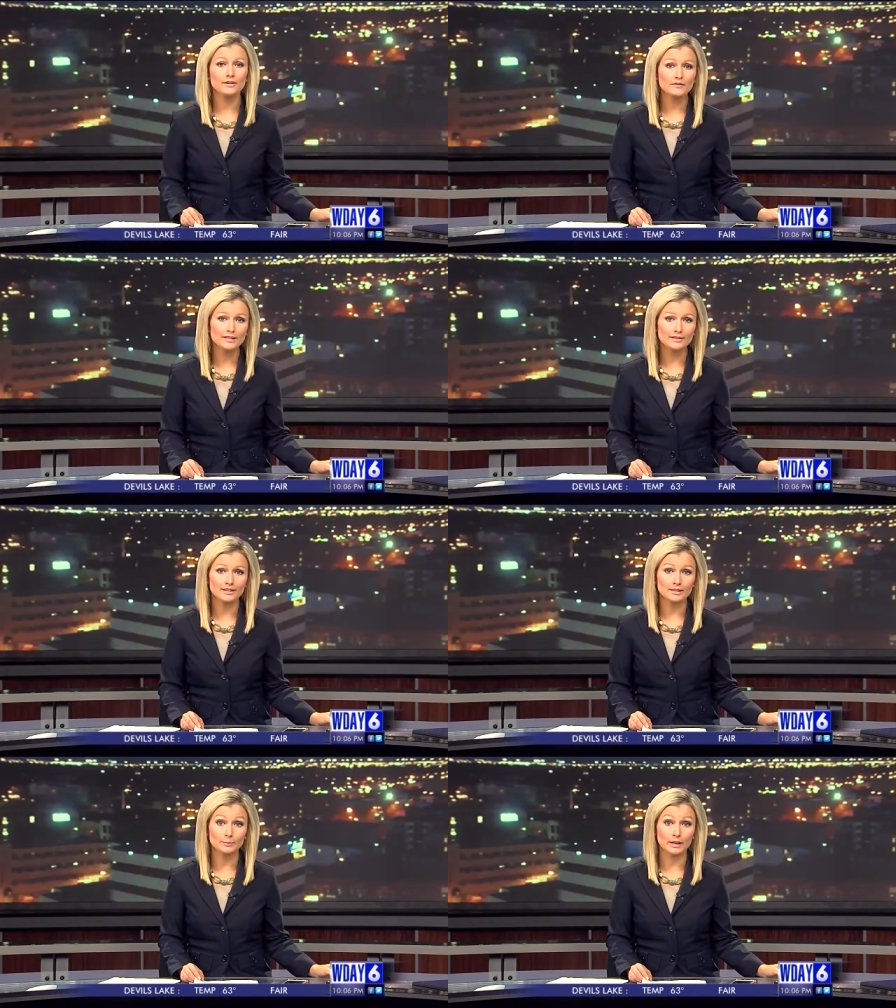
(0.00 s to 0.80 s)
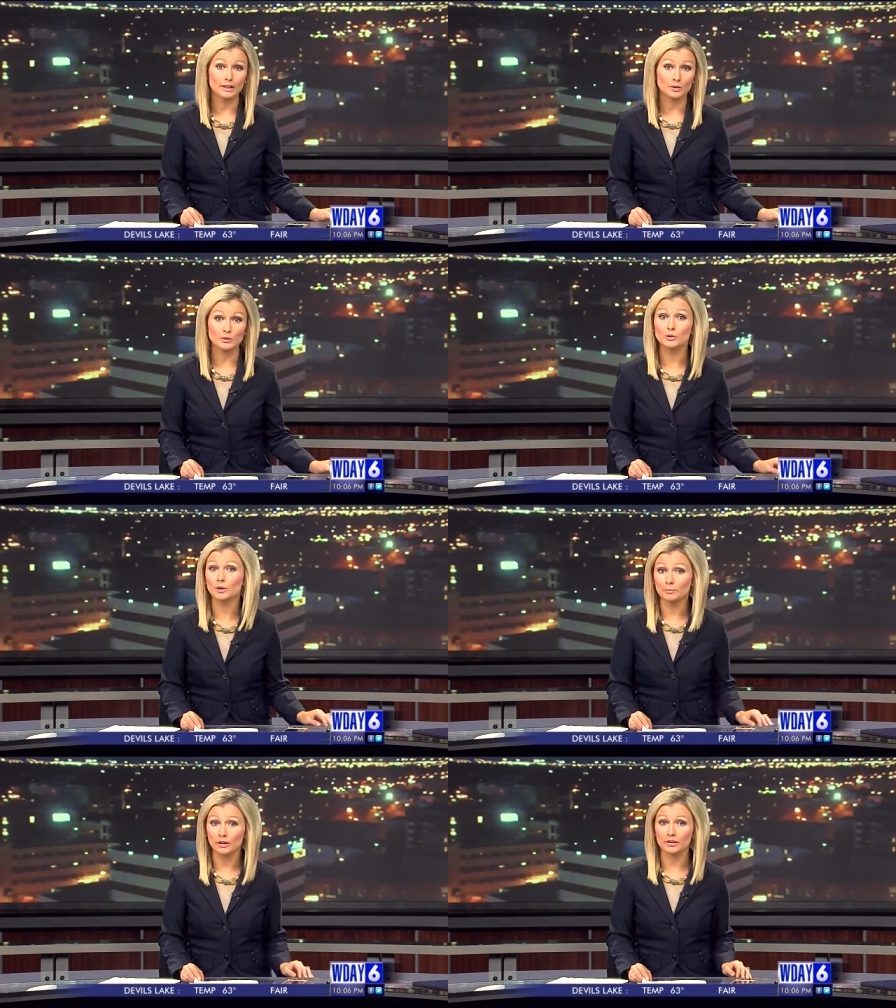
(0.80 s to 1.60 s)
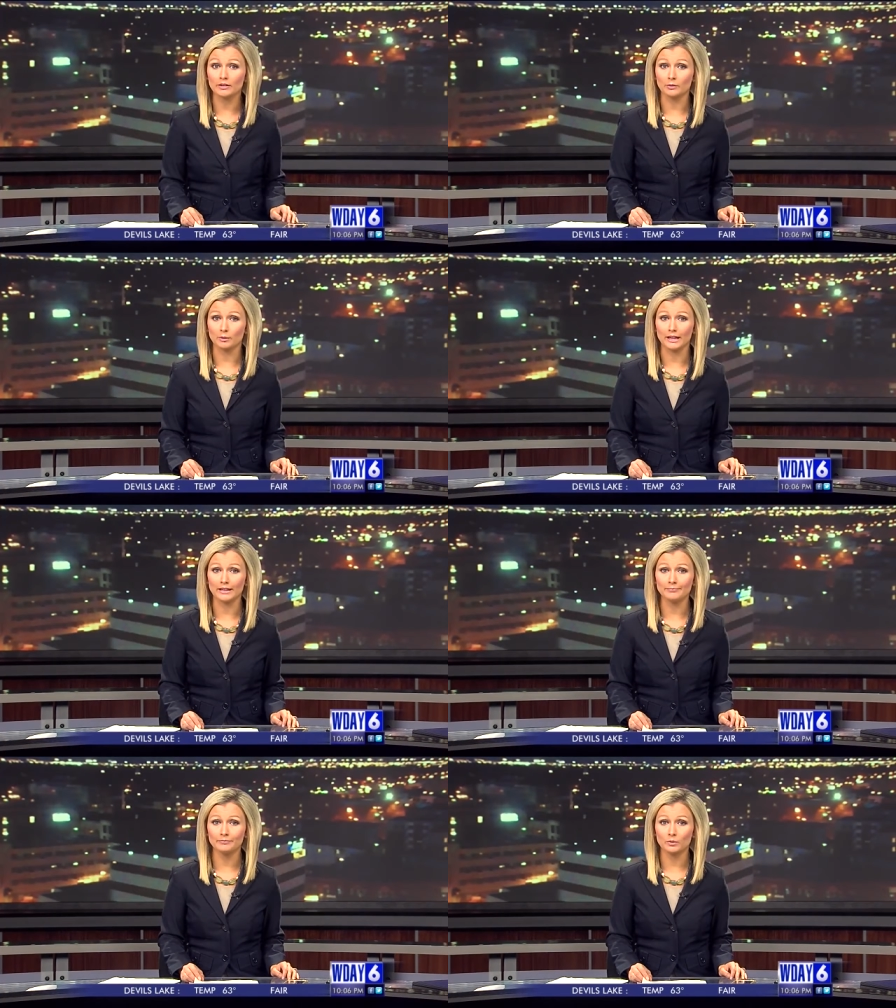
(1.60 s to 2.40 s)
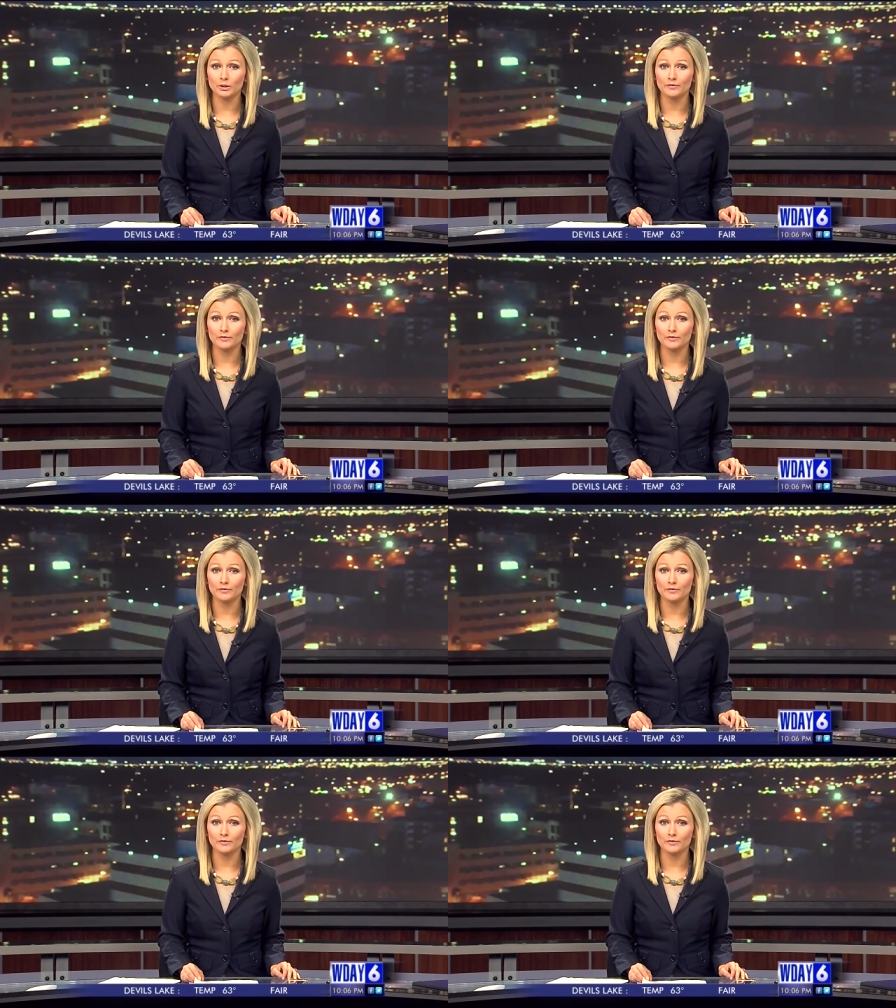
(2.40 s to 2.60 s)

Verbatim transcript: 56 bikers took part in the ride.